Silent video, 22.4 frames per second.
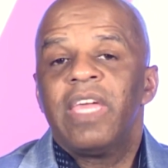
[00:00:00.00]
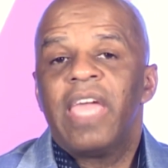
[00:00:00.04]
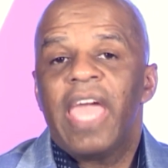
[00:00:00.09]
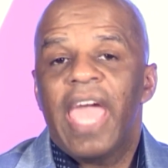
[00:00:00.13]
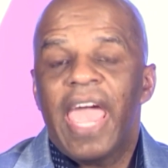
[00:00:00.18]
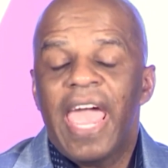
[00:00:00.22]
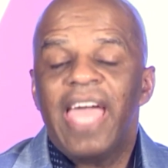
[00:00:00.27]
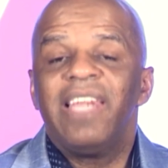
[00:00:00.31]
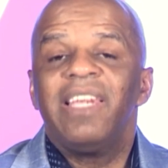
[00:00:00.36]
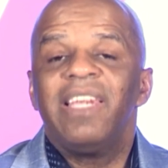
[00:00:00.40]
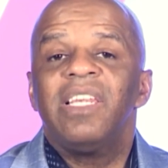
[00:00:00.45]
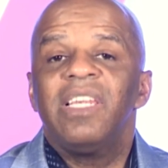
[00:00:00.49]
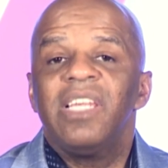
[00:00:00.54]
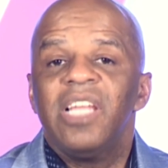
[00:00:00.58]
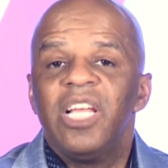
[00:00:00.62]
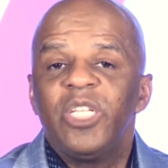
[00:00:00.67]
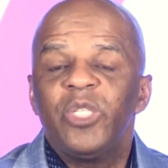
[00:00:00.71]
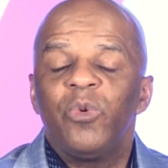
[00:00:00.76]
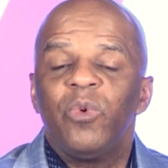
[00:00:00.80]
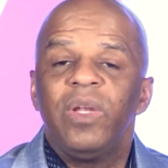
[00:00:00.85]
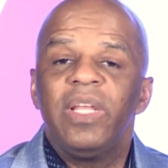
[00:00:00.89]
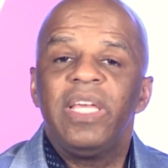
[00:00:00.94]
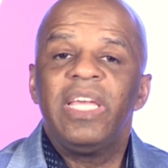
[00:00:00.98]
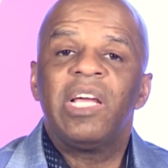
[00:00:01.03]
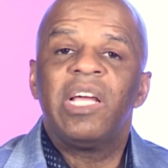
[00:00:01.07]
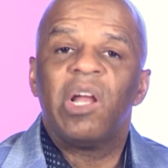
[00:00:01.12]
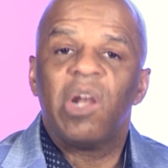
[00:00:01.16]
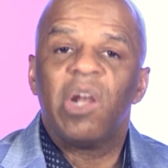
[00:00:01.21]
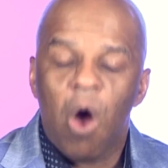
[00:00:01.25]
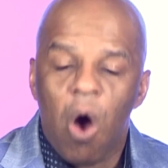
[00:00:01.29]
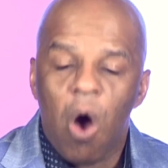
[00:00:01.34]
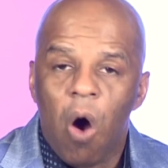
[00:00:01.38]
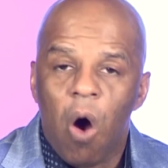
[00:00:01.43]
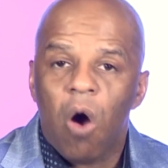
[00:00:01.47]
can literally
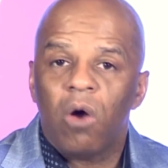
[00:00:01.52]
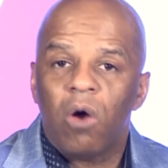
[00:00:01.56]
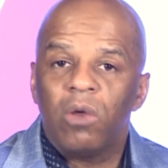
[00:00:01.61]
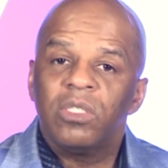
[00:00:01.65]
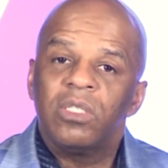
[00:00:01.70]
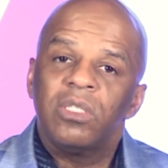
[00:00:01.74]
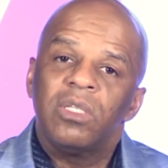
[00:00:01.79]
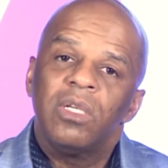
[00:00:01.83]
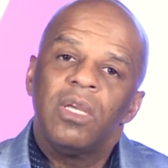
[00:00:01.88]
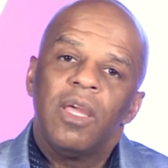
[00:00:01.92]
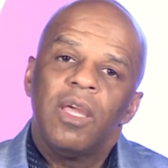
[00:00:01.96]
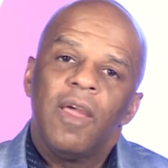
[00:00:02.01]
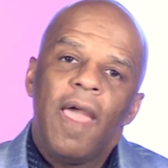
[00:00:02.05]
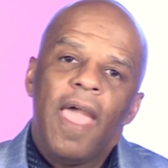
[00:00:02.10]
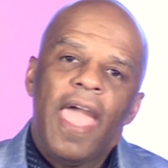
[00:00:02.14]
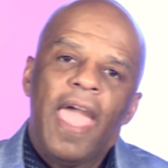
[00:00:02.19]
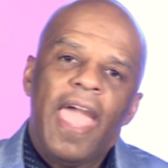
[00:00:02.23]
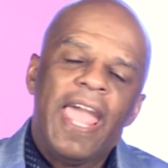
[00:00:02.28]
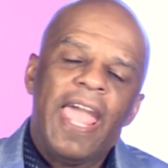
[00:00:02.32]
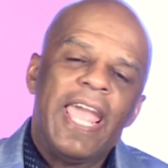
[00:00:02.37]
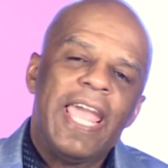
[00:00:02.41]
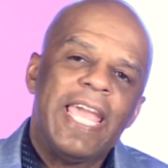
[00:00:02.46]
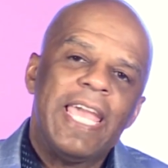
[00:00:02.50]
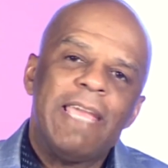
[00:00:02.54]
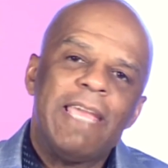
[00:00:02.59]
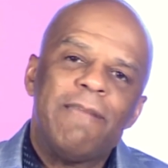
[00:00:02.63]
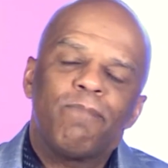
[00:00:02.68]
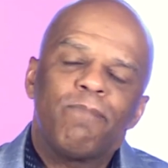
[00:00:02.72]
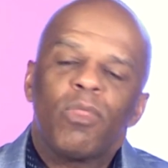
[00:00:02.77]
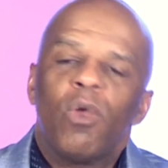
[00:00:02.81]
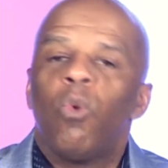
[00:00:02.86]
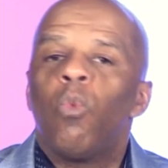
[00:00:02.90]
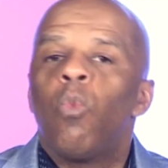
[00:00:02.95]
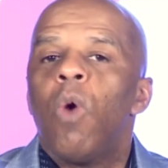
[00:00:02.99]
cause
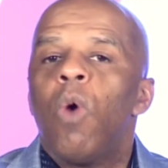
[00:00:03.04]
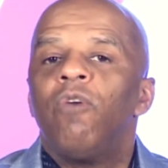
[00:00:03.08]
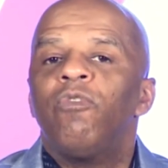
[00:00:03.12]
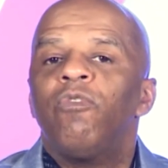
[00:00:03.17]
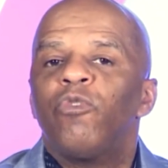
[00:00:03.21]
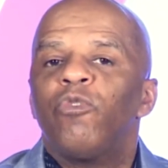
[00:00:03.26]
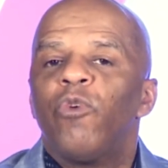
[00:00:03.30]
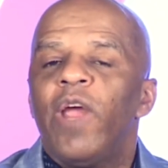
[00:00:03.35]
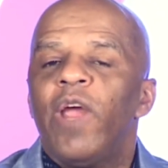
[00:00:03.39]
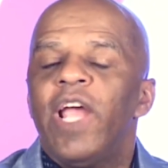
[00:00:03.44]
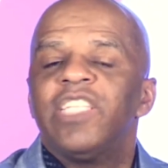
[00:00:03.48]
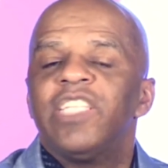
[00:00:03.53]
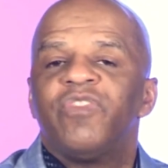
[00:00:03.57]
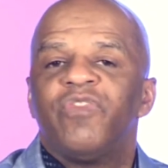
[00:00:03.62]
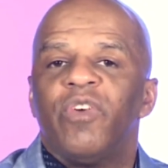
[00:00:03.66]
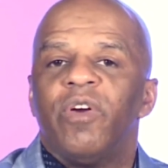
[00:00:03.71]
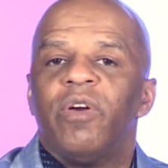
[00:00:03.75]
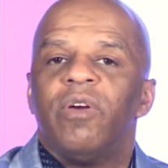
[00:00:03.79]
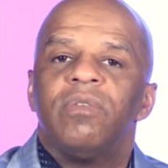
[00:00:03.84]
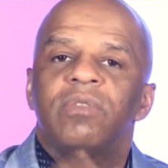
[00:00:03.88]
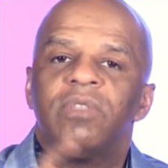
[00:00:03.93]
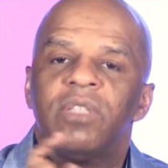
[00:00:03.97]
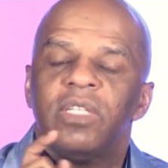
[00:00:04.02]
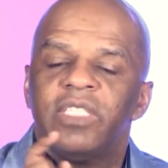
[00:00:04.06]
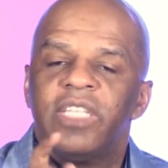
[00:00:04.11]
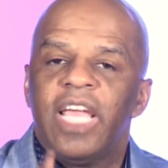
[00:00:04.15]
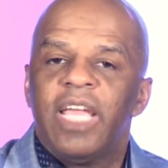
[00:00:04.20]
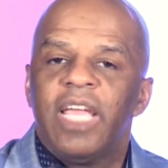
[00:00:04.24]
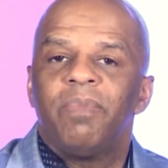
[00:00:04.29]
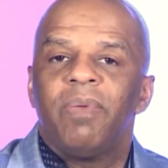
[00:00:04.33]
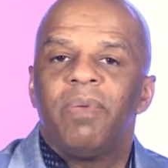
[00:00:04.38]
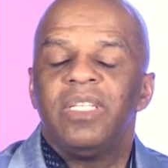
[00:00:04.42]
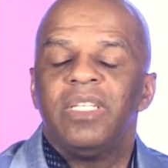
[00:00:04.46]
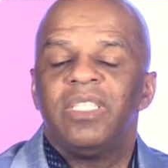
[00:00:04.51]
a wealth transfer to
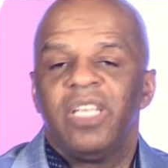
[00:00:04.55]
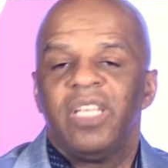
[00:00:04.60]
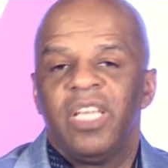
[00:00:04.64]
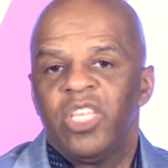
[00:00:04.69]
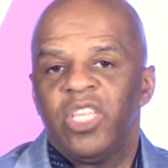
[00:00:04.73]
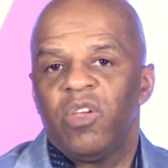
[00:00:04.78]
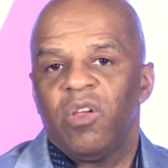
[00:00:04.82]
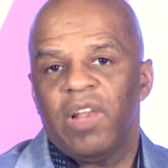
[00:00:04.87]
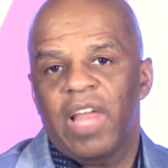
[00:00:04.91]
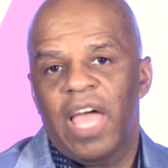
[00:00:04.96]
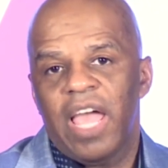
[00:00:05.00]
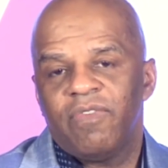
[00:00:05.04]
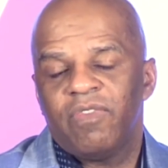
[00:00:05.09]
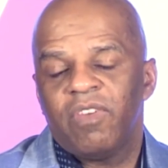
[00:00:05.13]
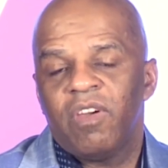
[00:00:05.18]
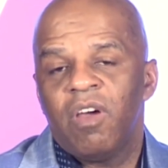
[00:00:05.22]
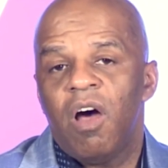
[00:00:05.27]
take place in your life.